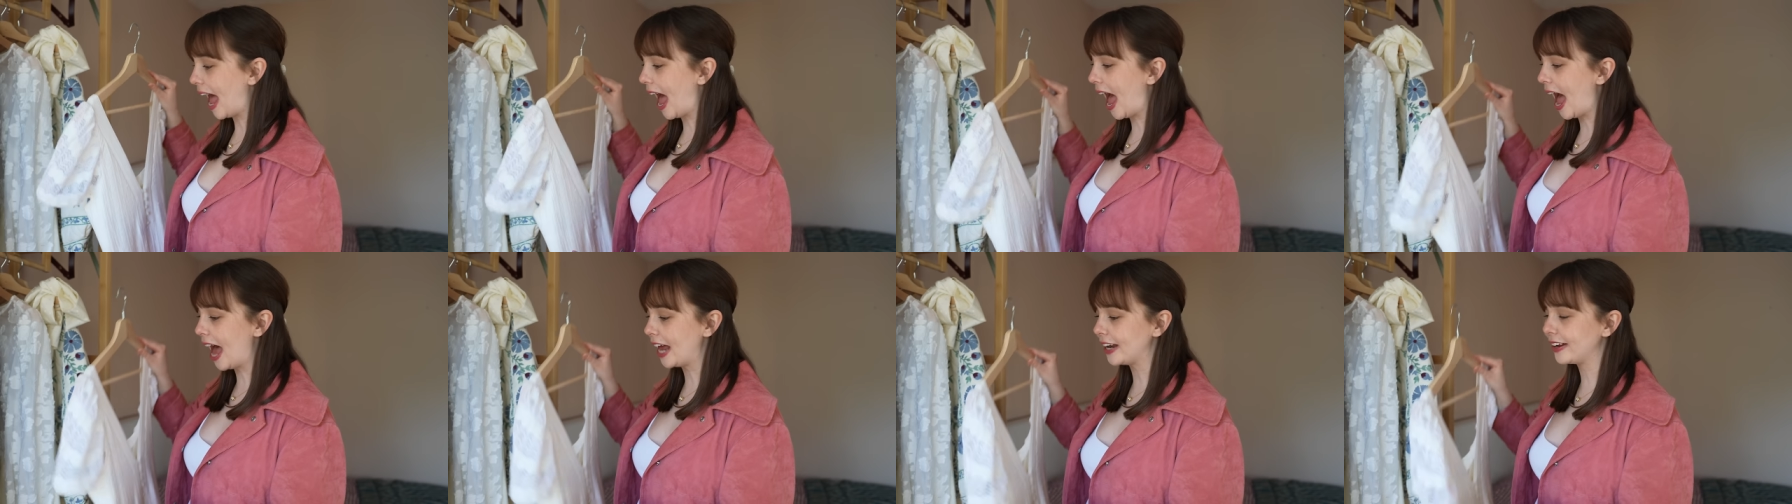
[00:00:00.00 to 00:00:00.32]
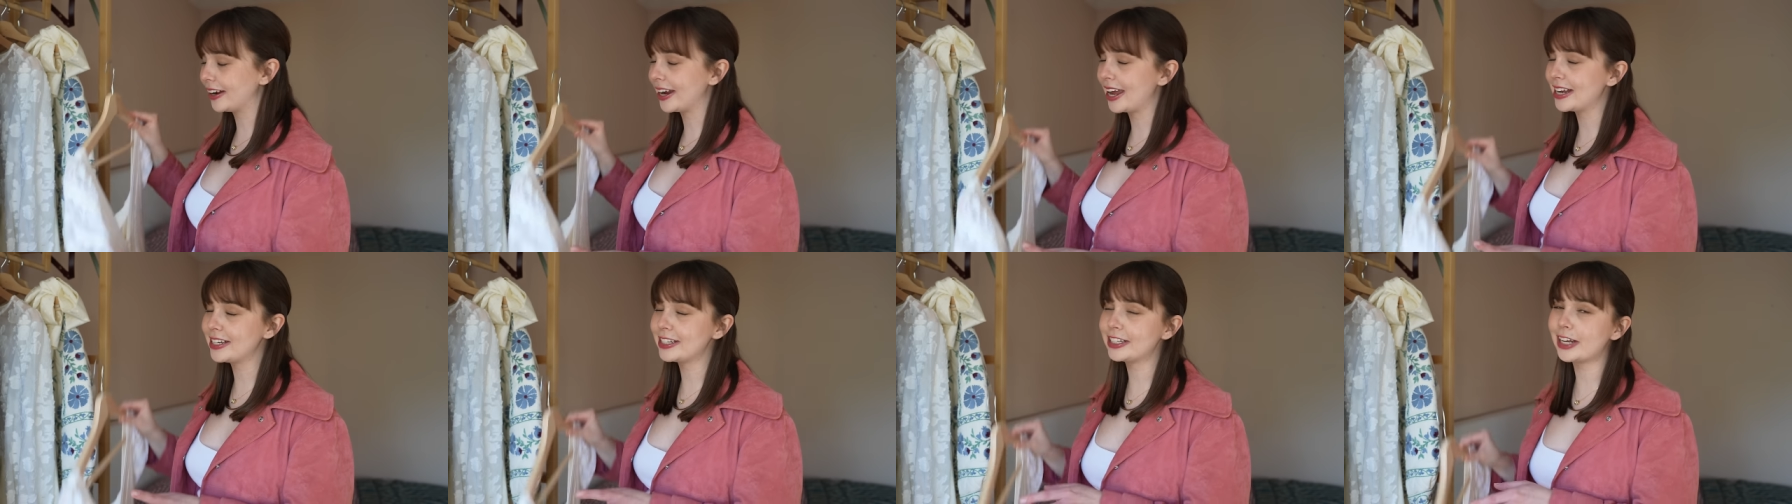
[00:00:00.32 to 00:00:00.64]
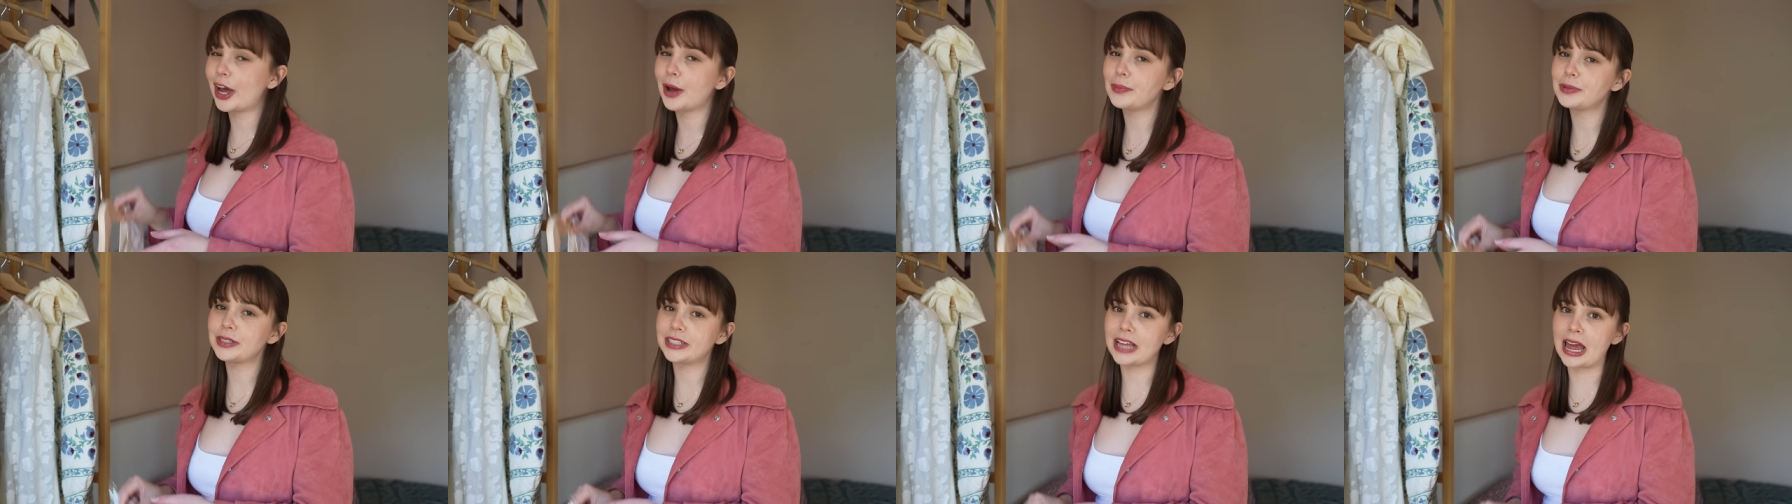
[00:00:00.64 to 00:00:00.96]
and I ended
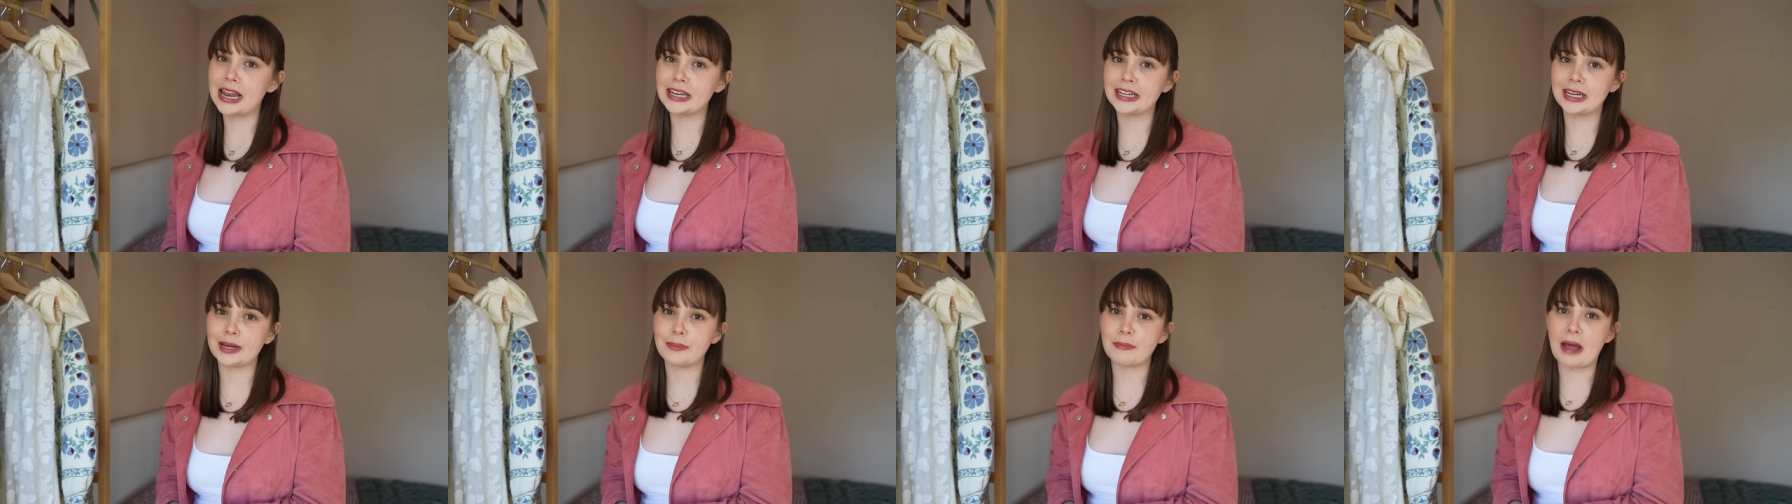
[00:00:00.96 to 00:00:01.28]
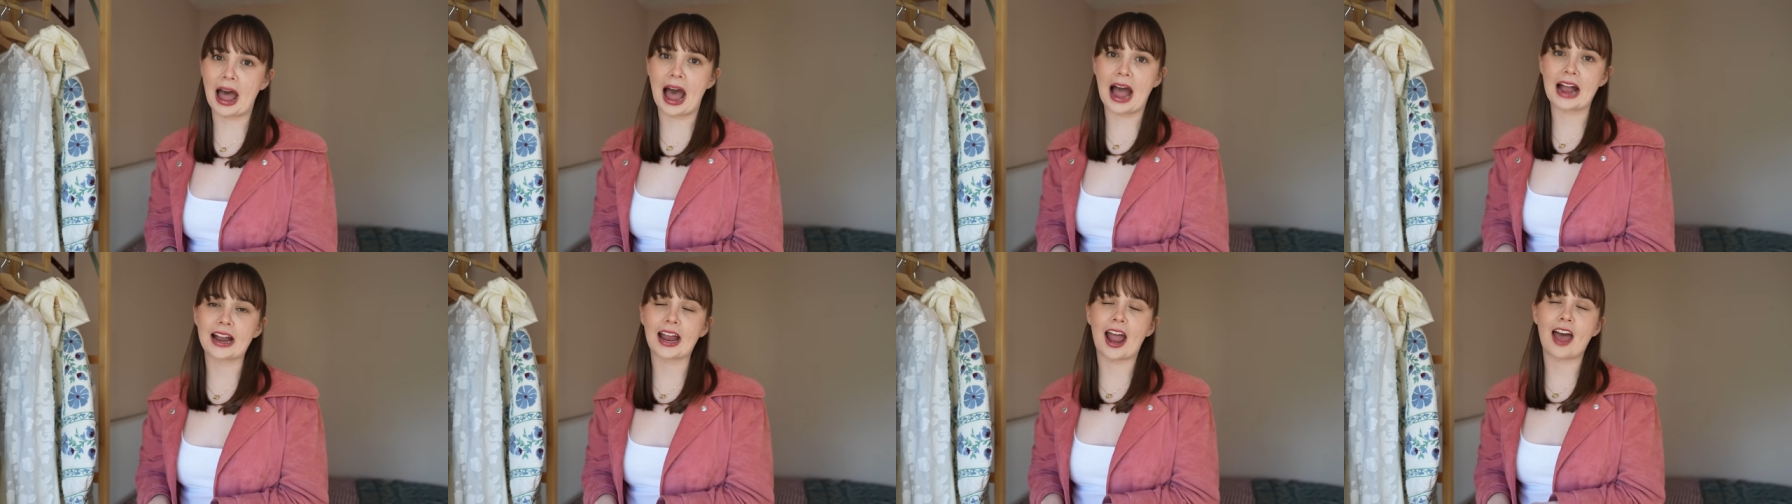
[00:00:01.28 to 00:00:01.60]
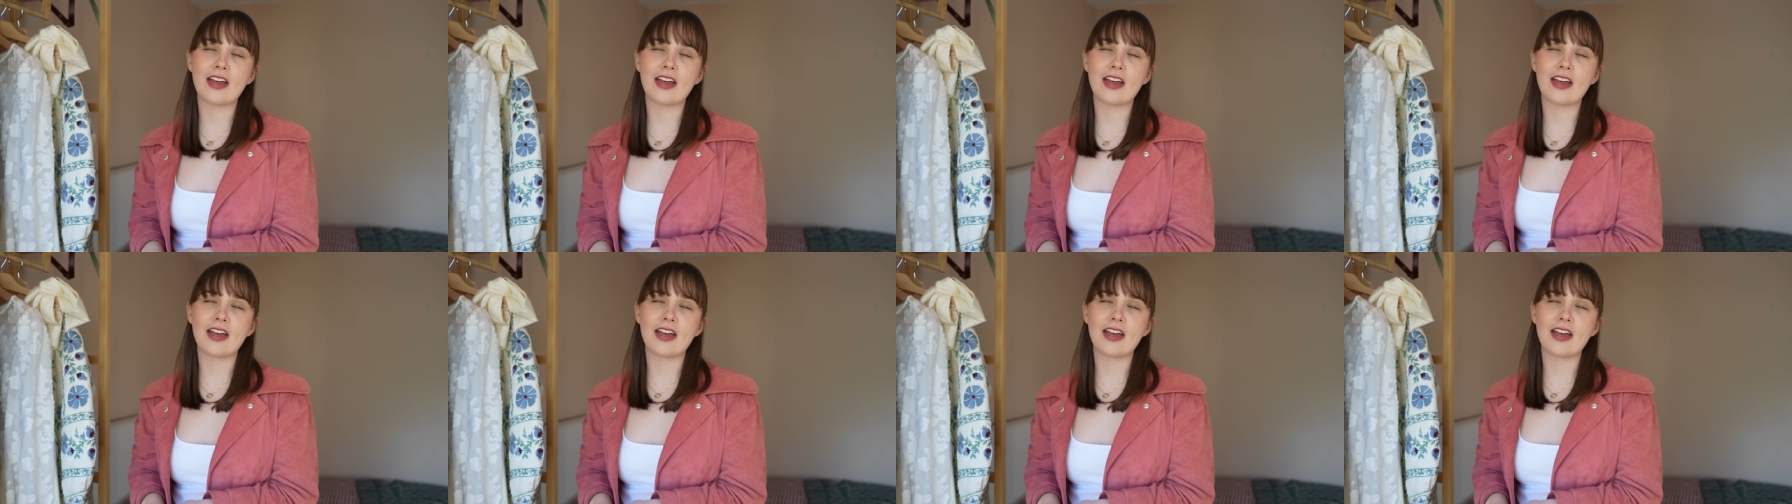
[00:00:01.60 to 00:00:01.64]
up sending back